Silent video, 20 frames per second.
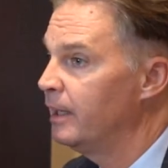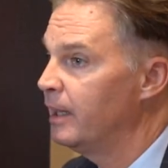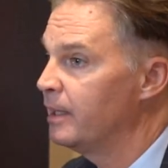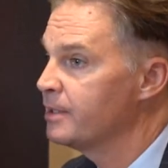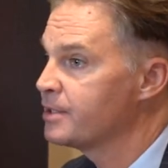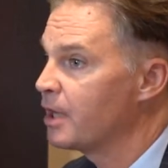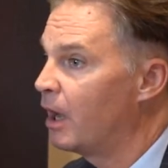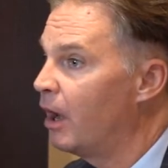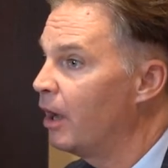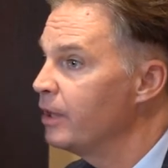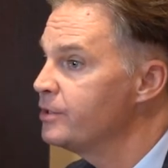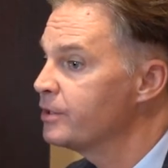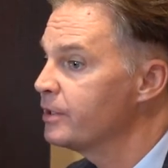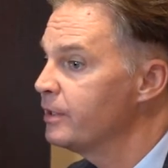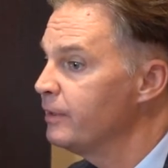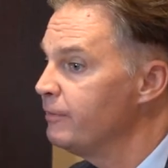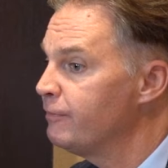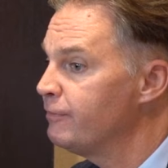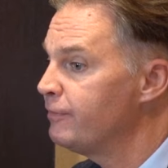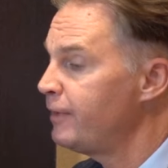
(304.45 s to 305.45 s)
It's a
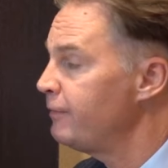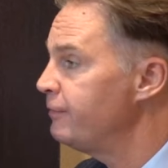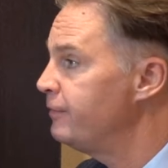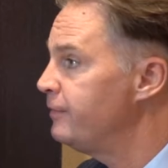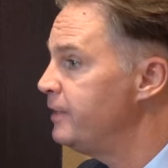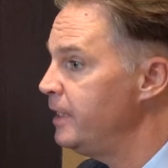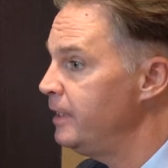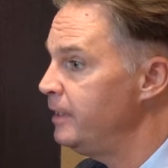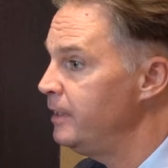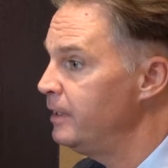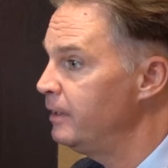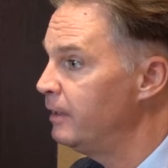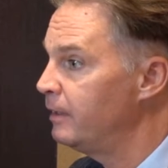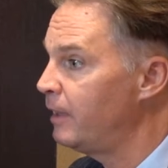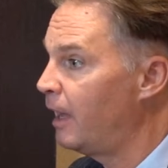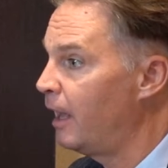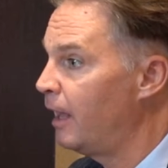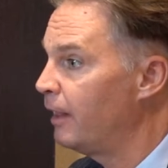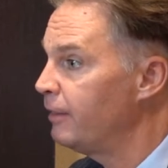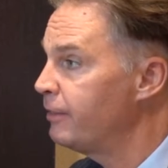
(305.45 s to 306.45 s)

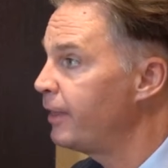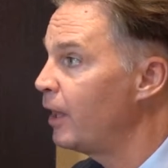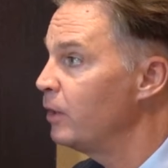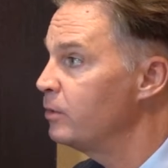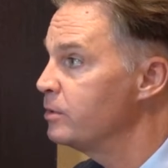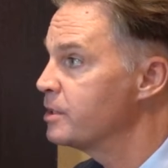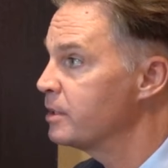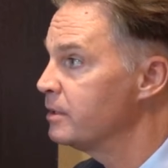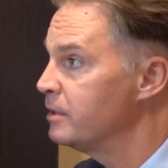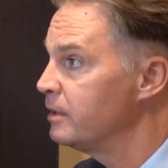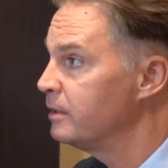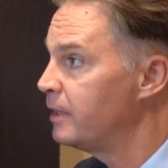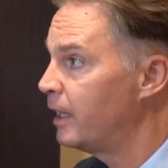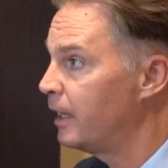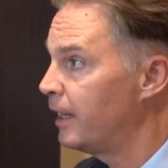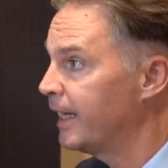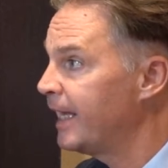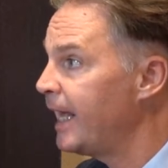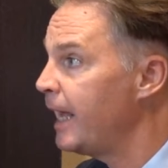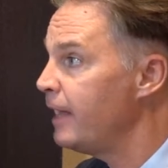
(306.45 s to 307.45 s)
115,000
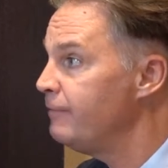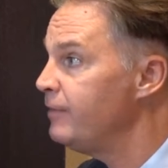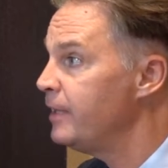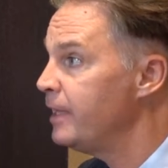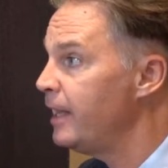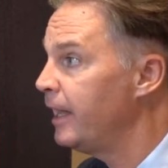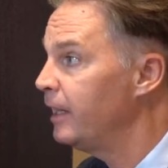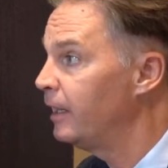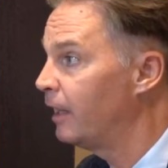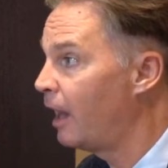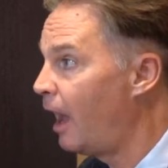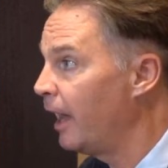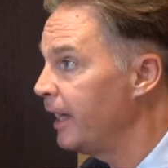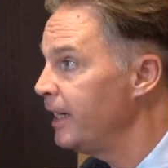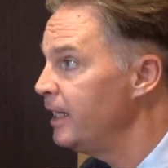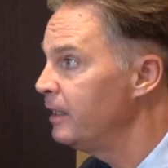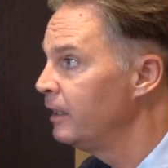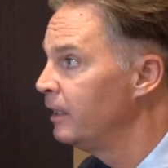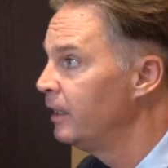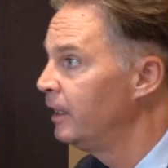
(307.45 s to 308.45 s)
kVA
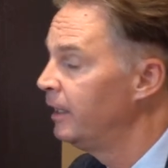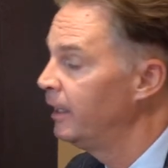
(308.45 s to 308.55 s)
line,